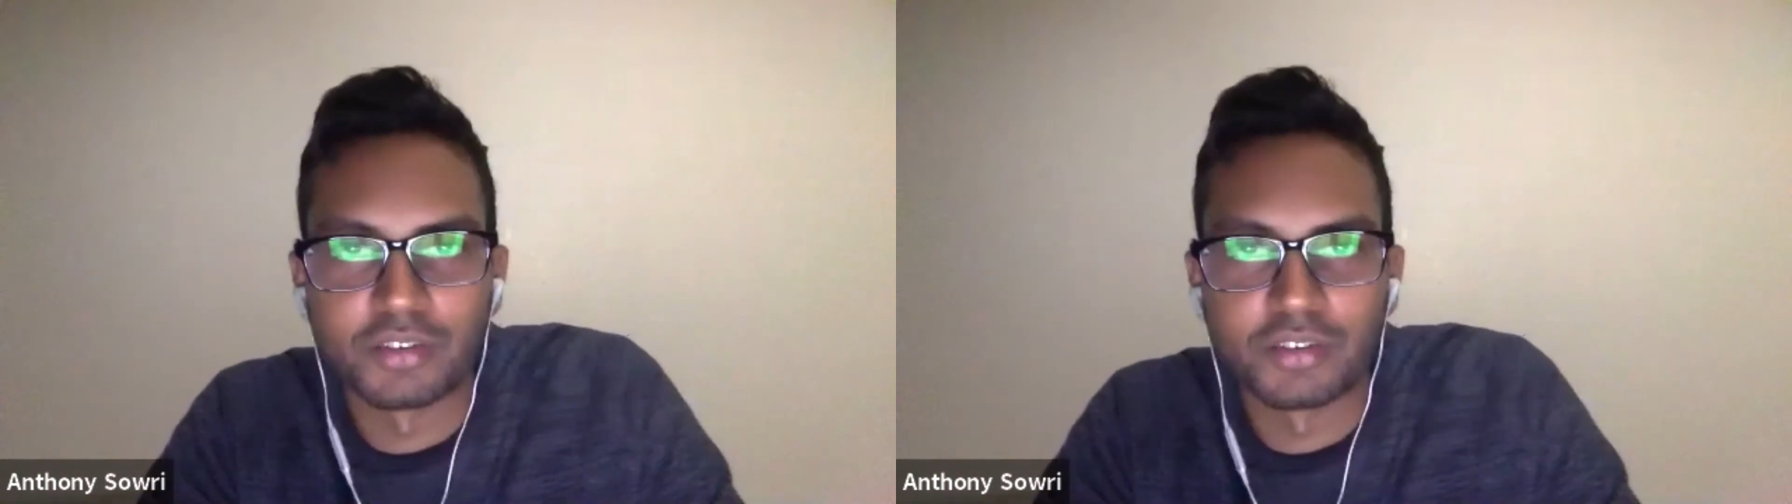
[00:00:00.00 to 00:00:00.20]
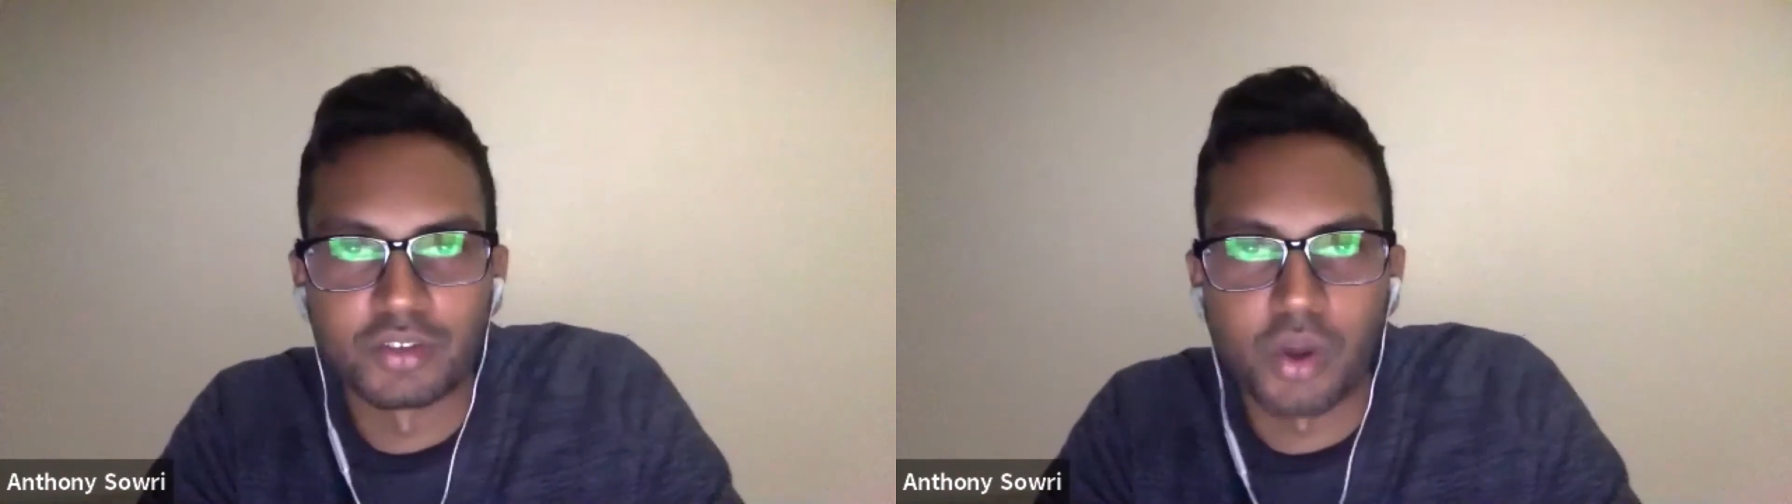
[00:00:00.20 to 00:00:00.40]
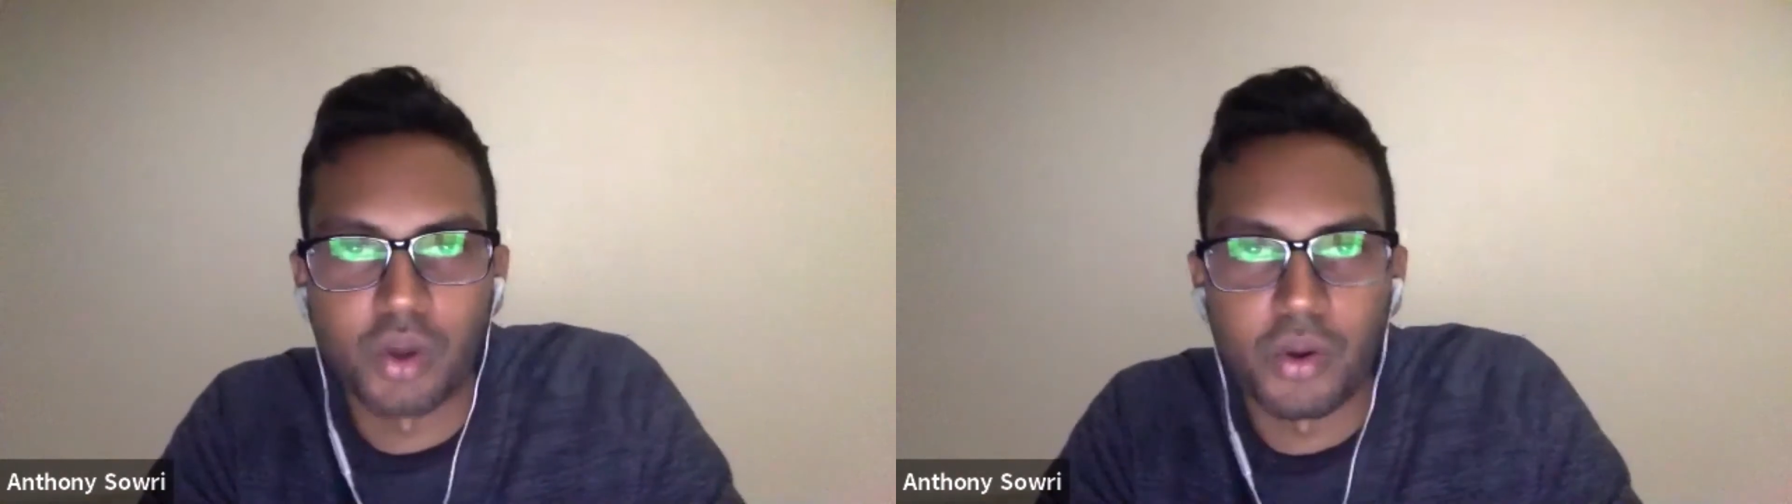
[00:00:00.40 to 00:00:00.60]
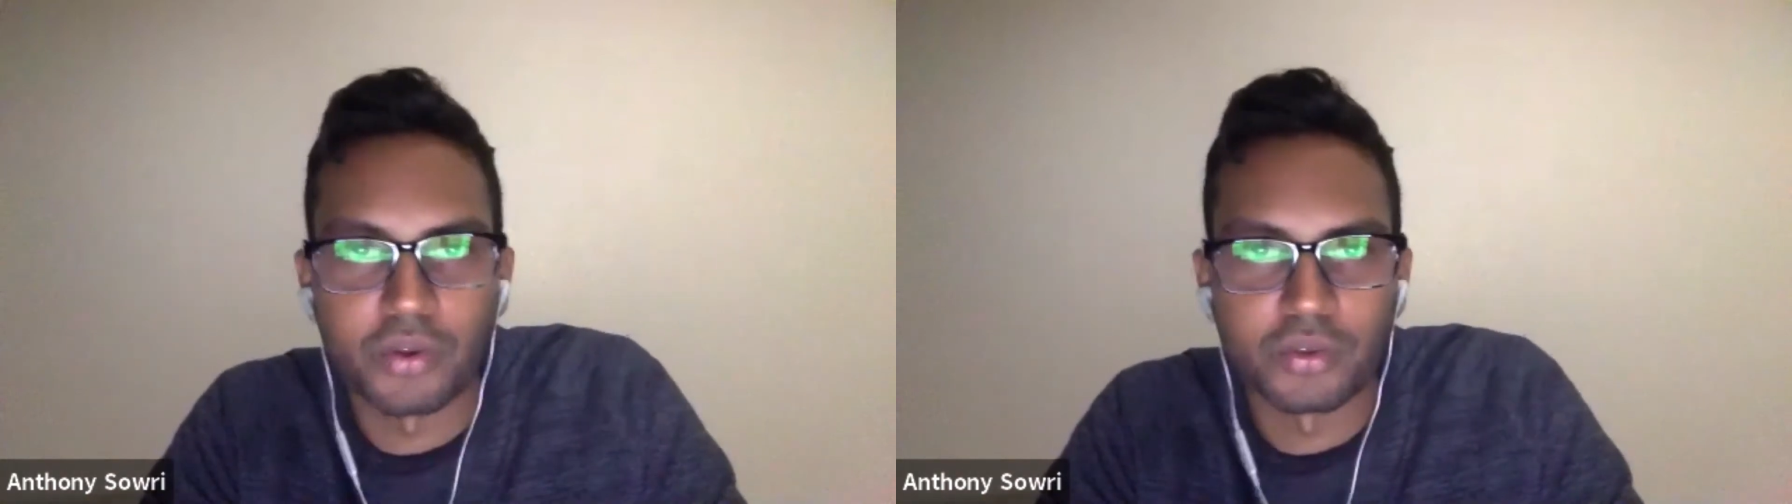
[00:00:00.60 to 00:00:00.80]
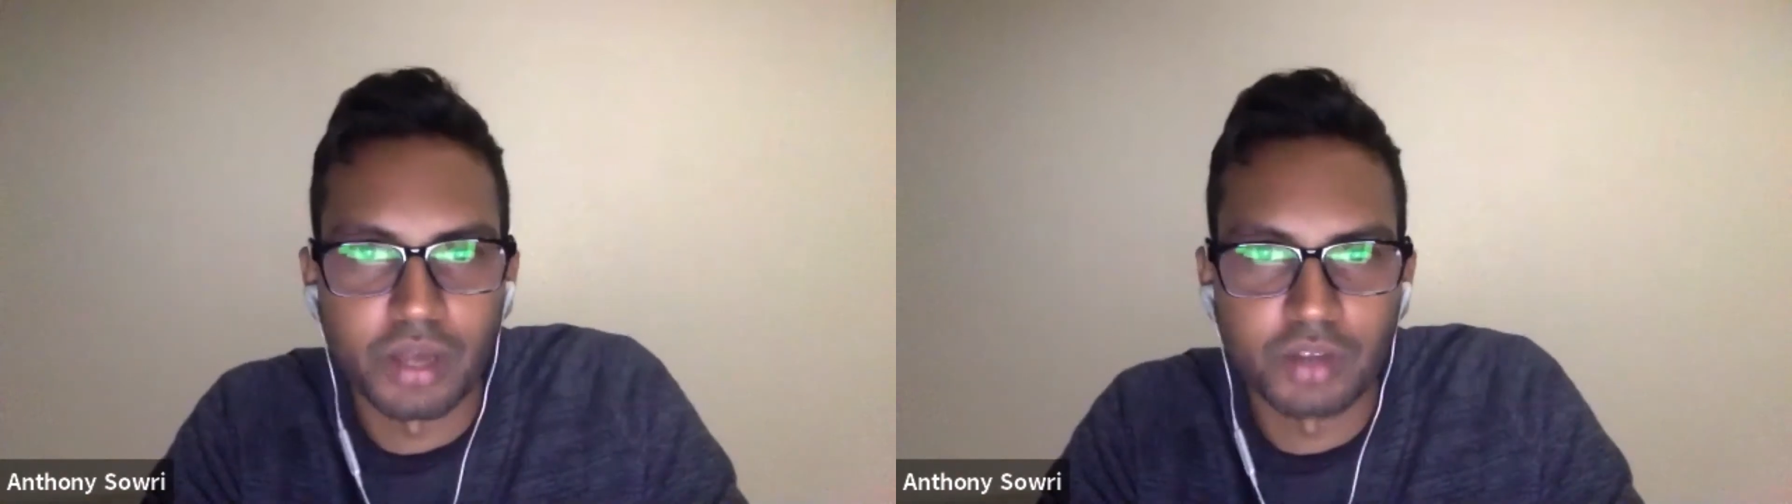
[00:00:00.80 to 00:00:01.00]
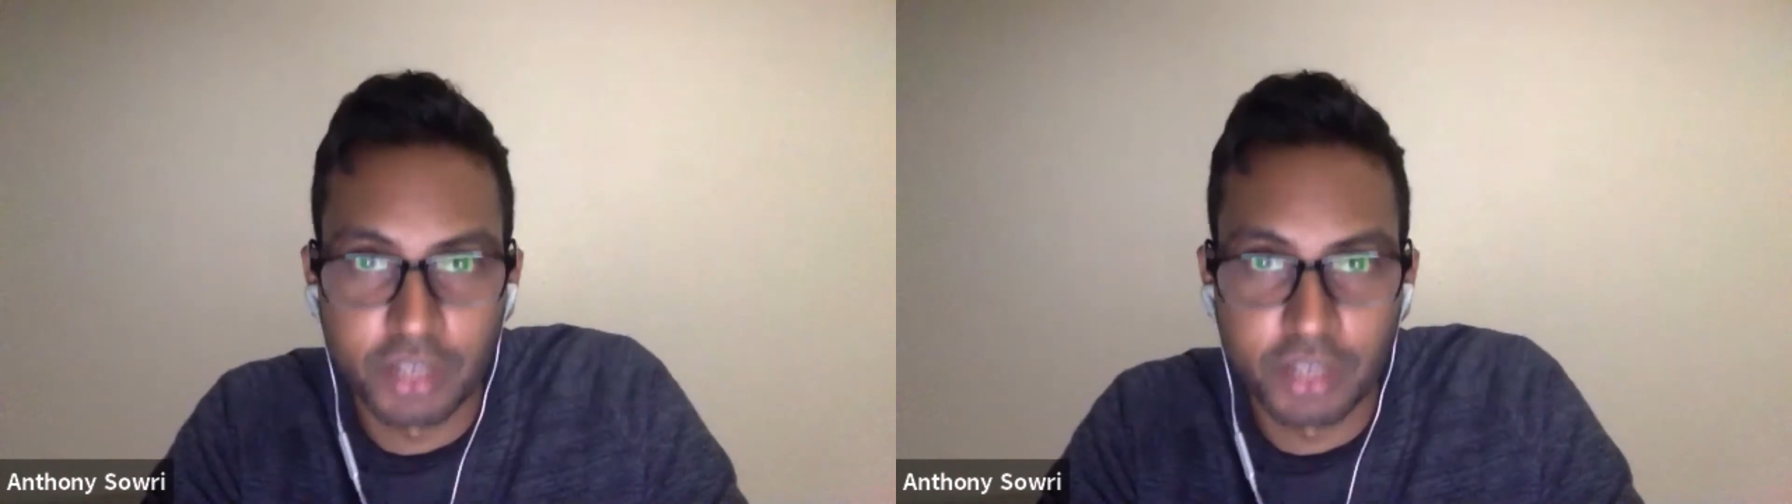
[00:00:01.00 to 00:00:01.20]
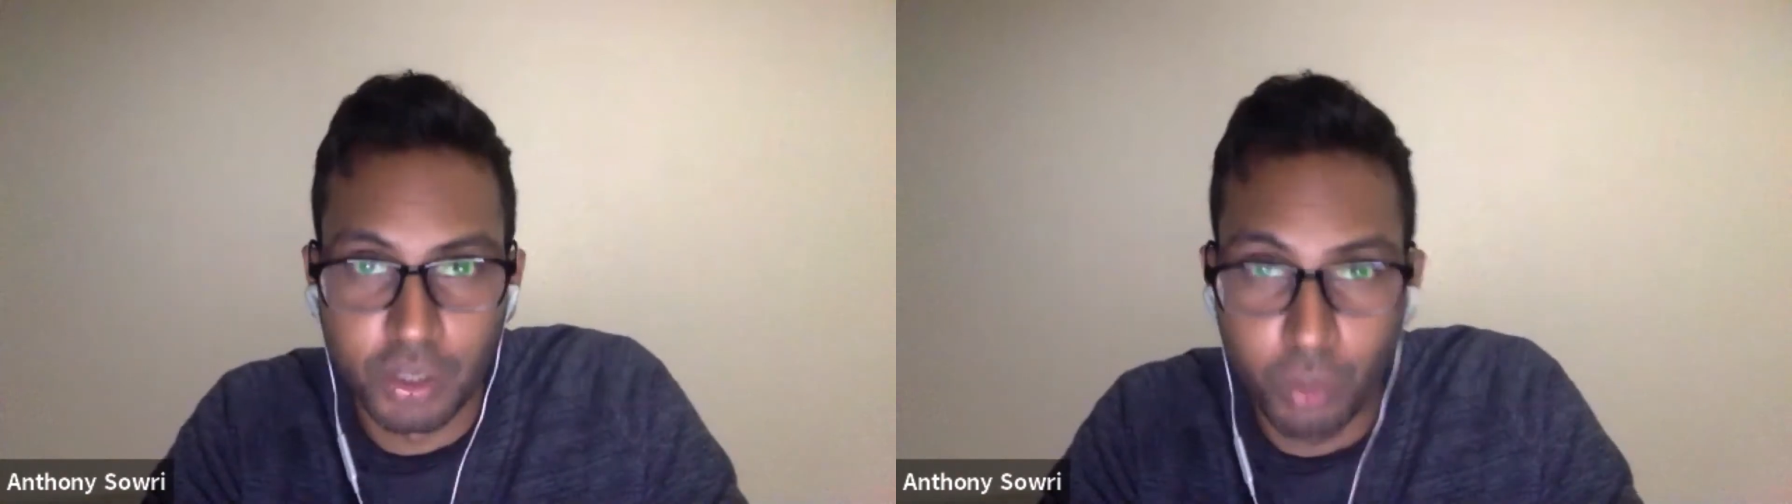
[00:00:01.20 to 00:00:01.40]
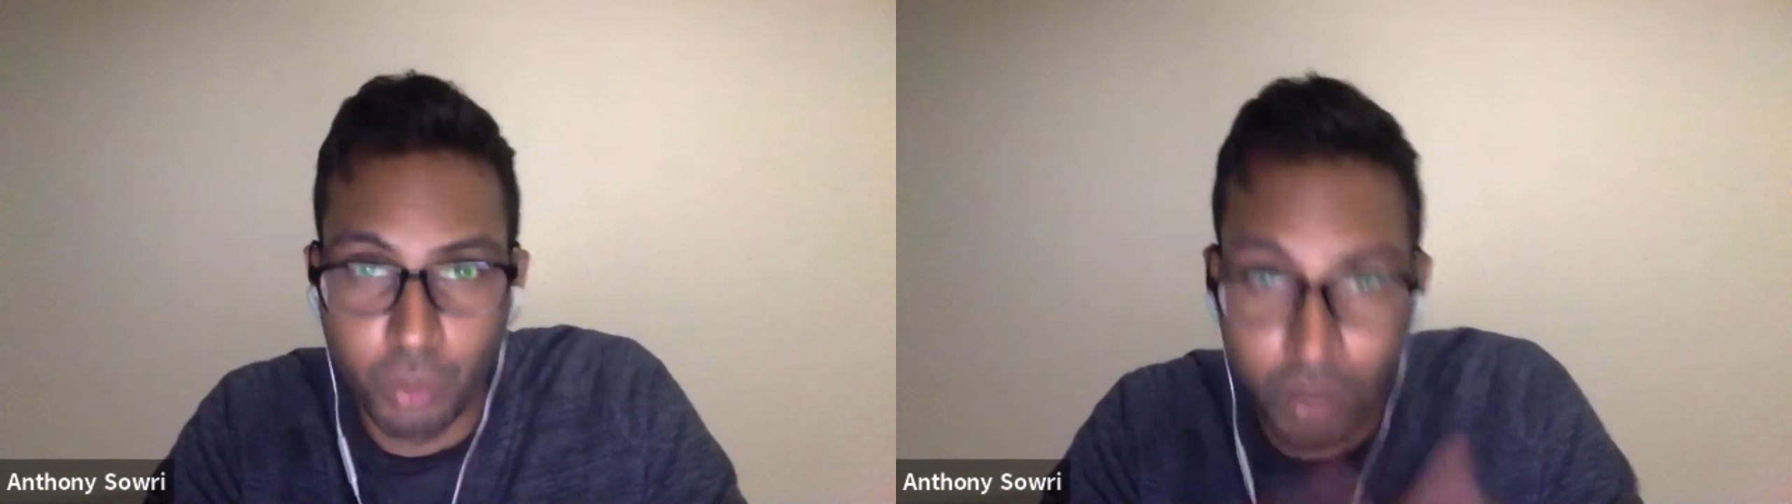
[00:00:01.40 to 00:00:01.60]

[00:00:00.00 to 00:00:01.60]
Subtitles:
going through lifestyle marketing,